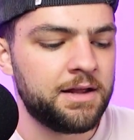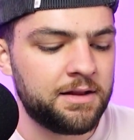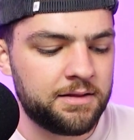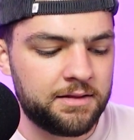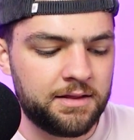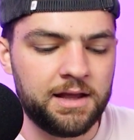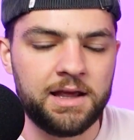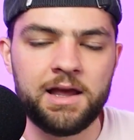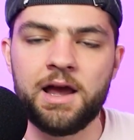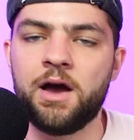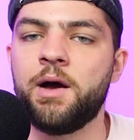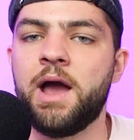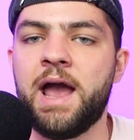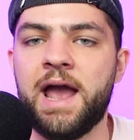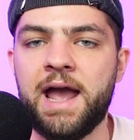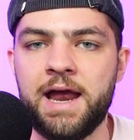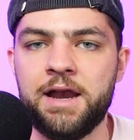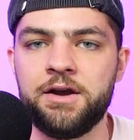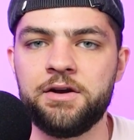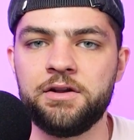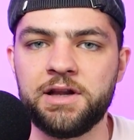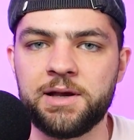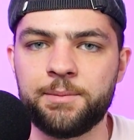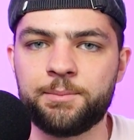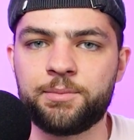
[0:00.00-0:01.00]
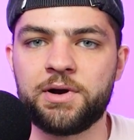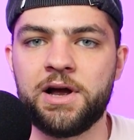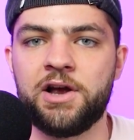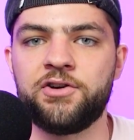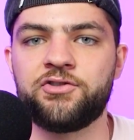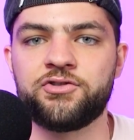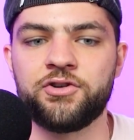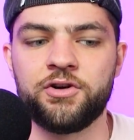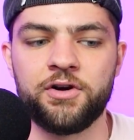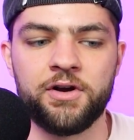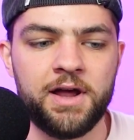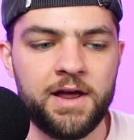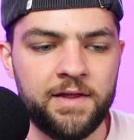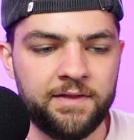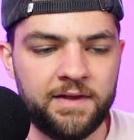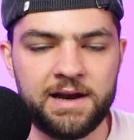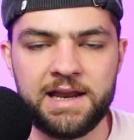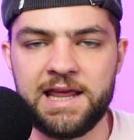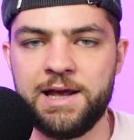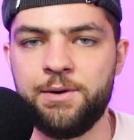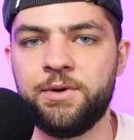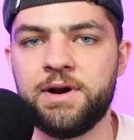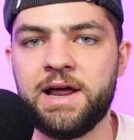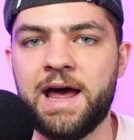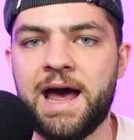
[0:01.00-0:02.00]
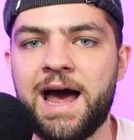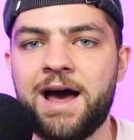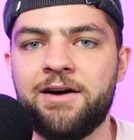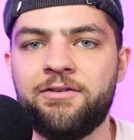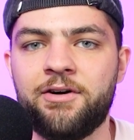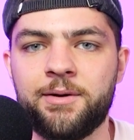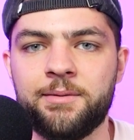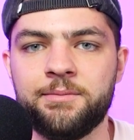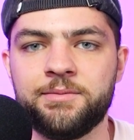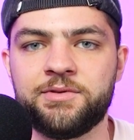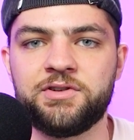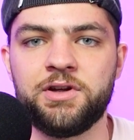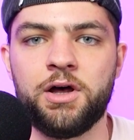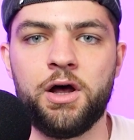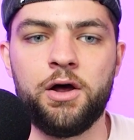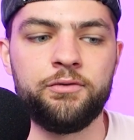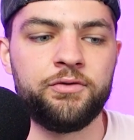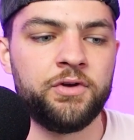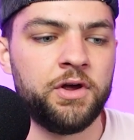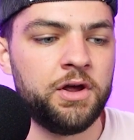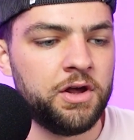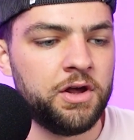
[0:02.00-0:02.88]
the handling pressure that he would have on himself.